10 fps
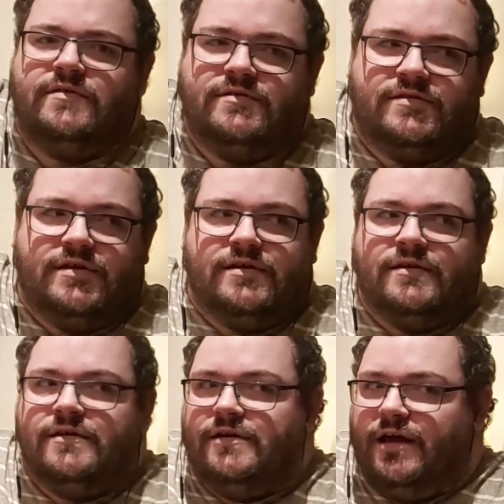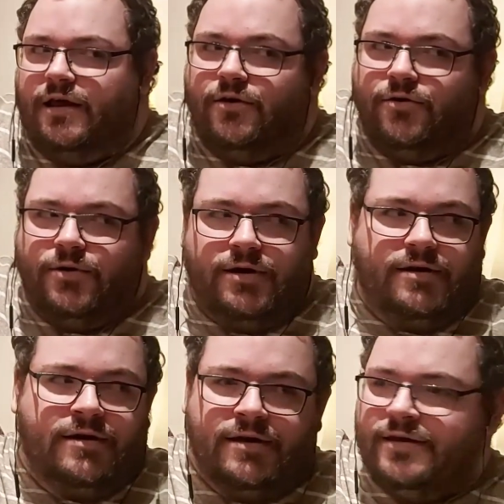It's like, hello,
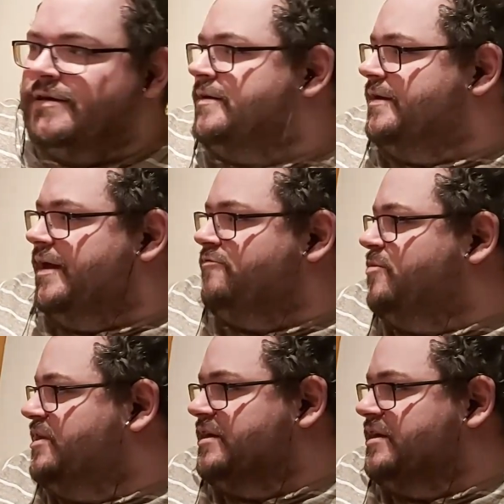everybody